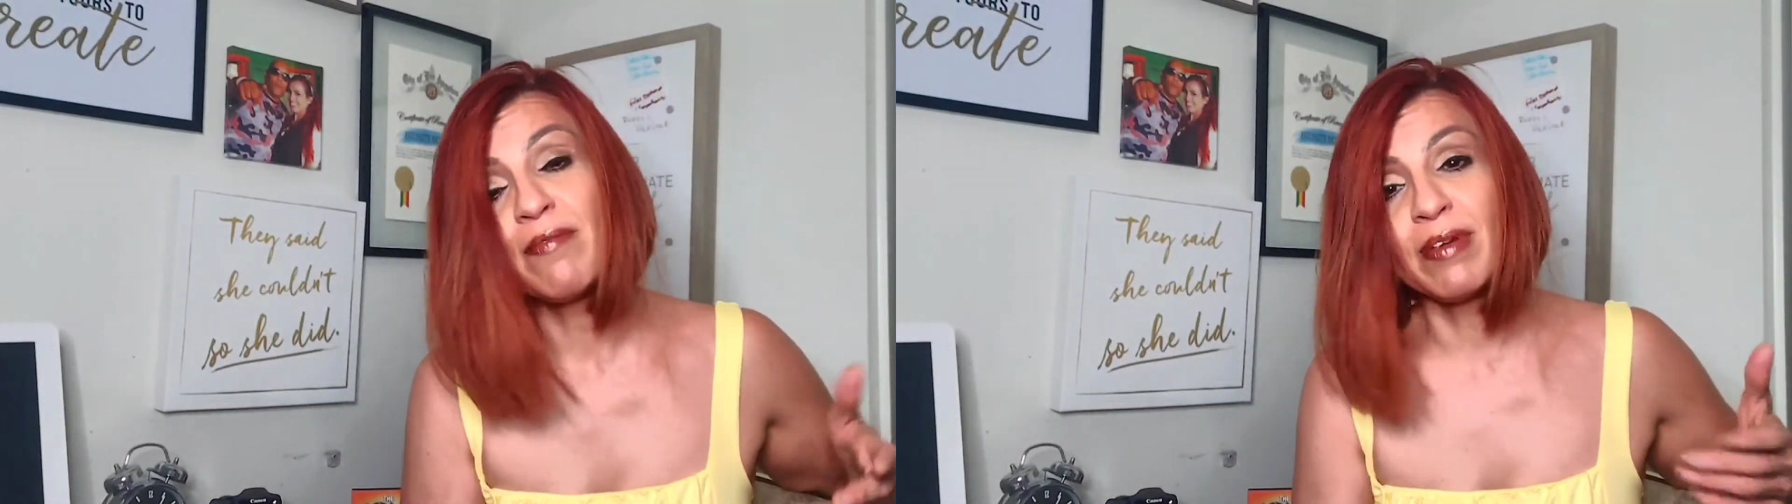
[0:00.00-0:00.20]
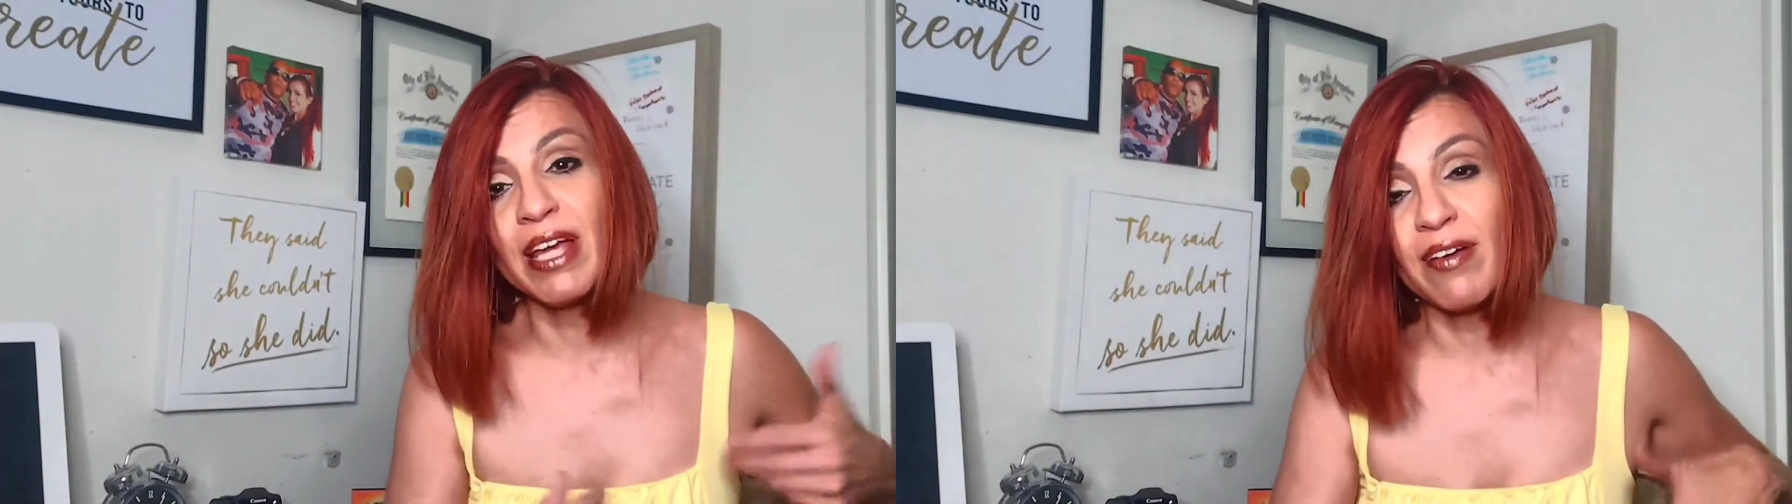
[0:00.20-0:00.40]

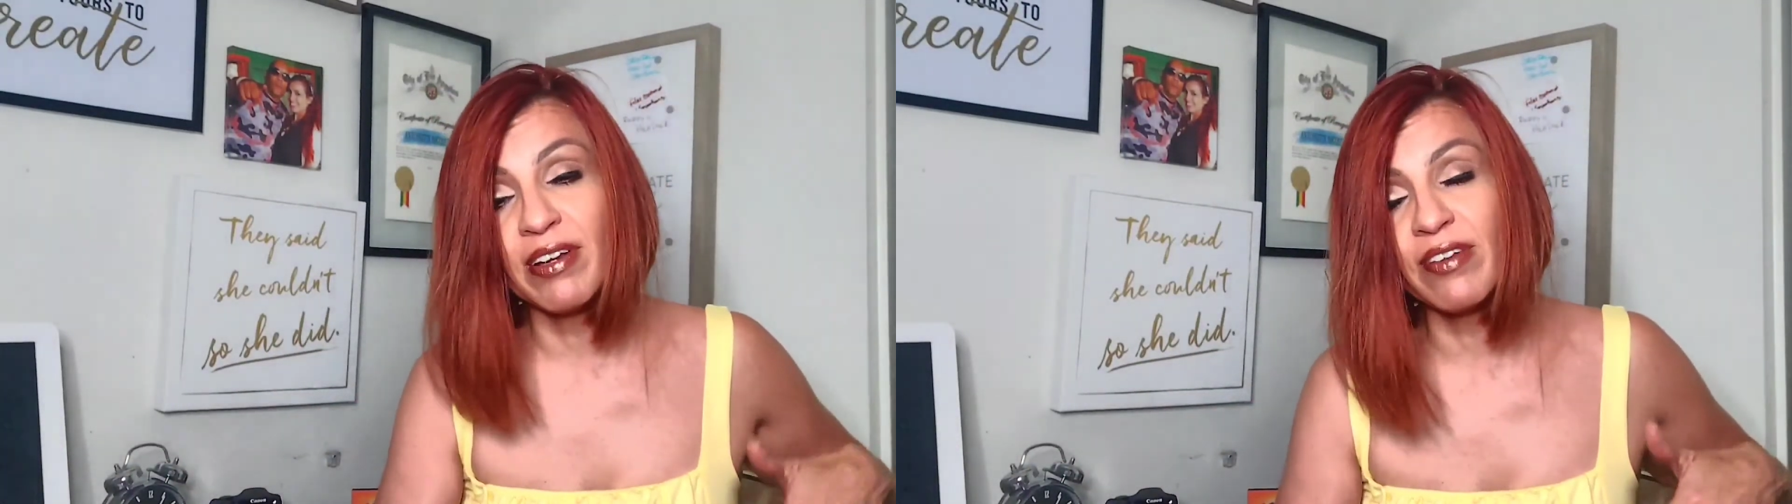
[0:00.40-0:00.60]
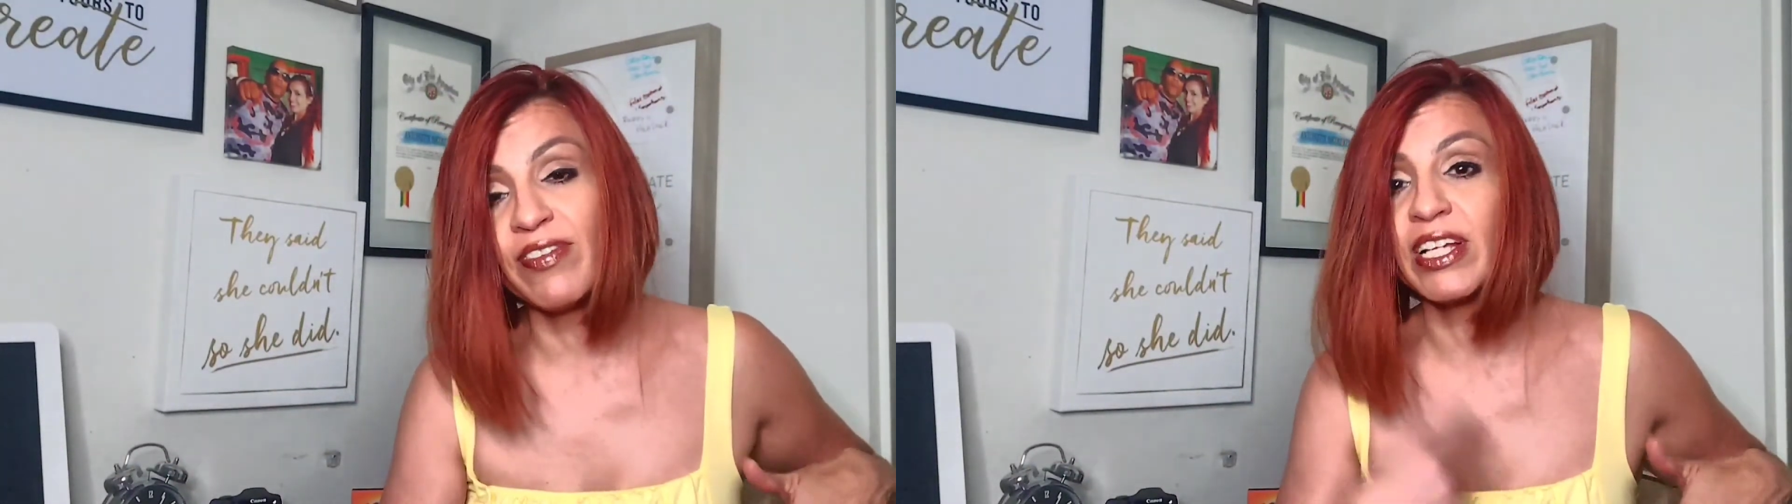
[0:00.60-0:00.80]
me
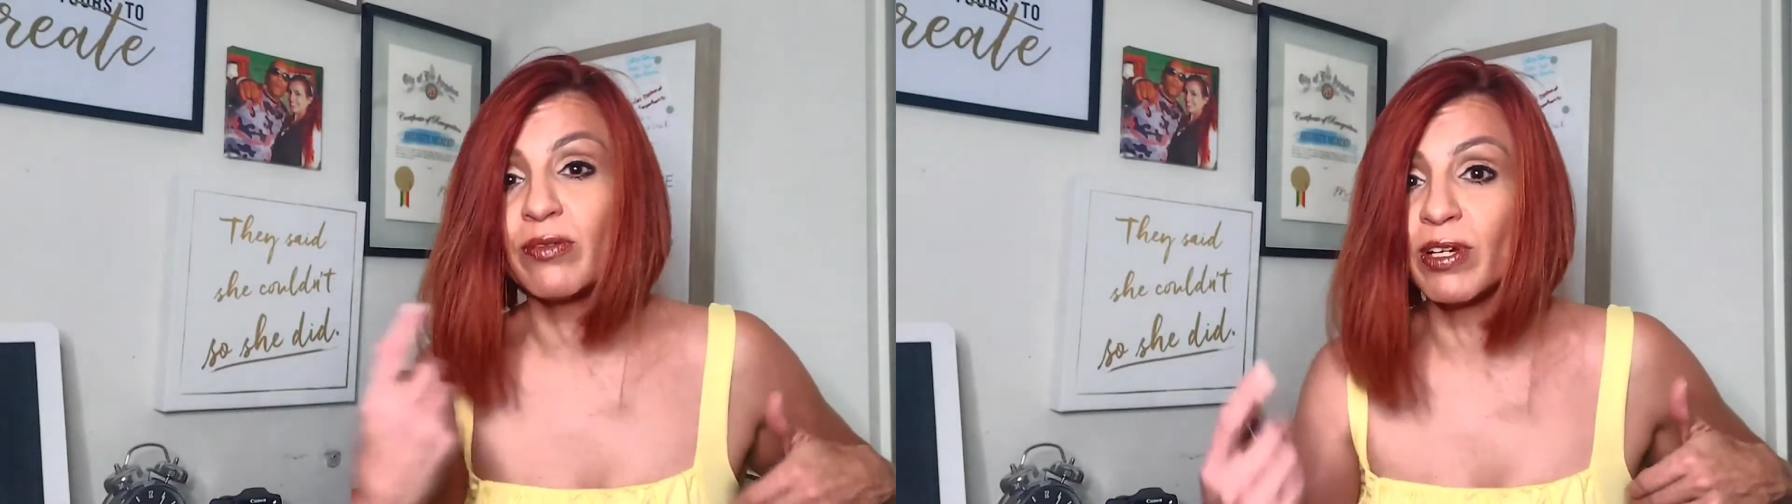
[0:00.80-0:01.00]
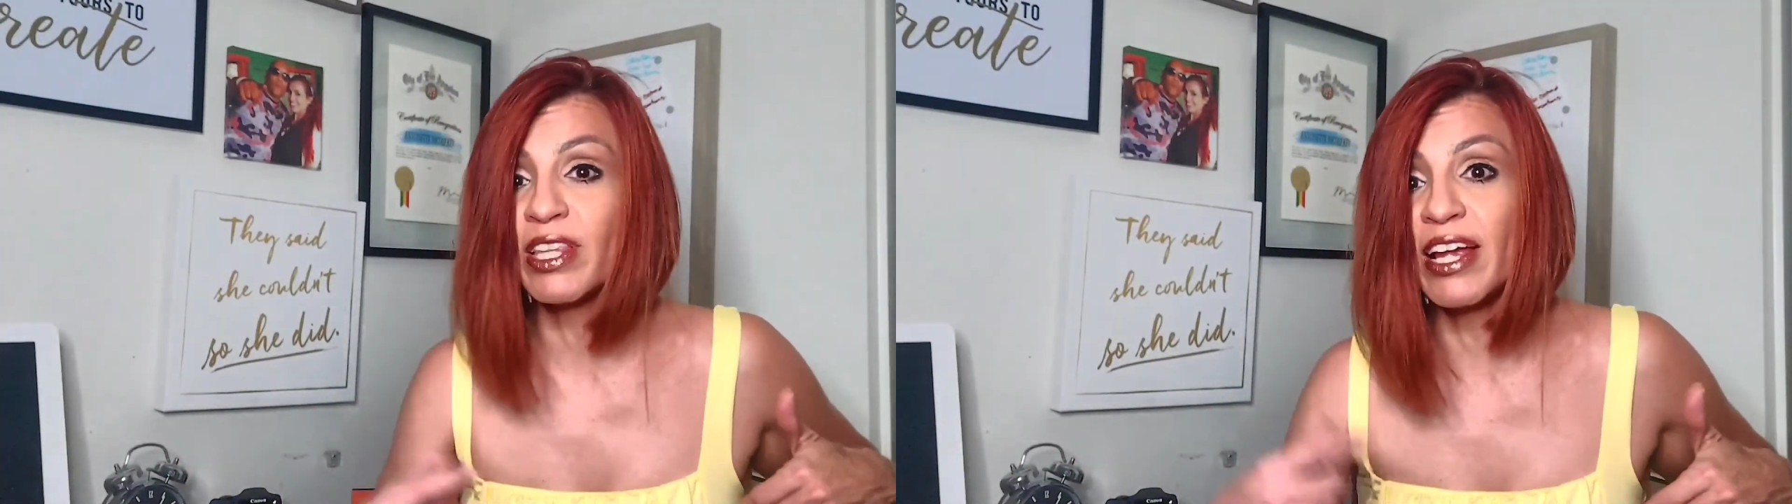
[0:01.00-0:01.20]
having to fix what